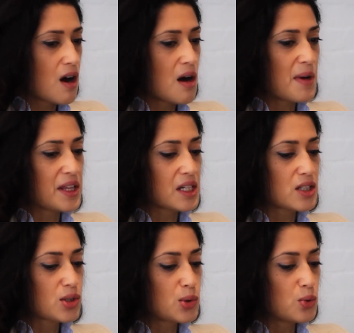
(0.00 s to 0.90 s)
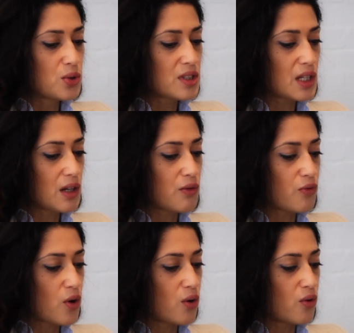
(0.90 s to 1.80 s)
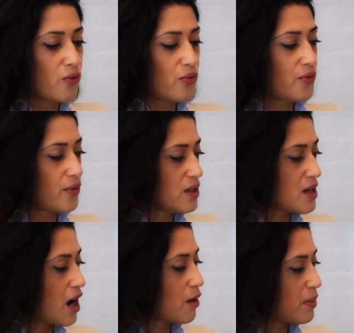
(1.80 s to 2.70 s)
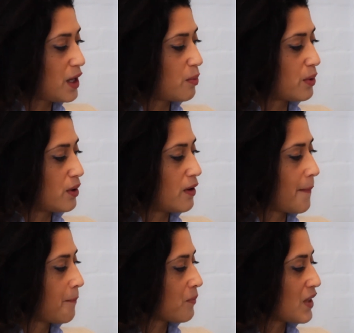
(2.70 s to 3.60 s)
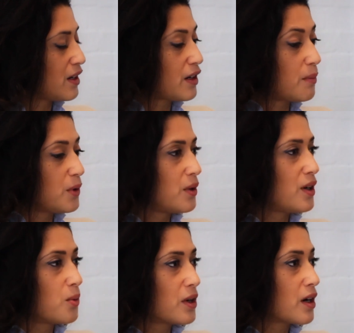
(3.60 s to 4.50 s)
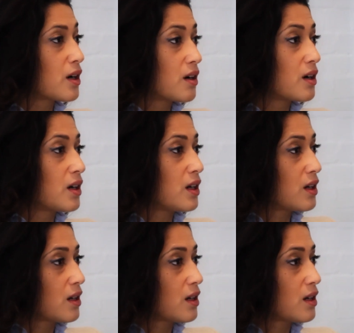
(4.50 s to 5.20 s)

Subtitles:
I think schools that involve young people in community work early.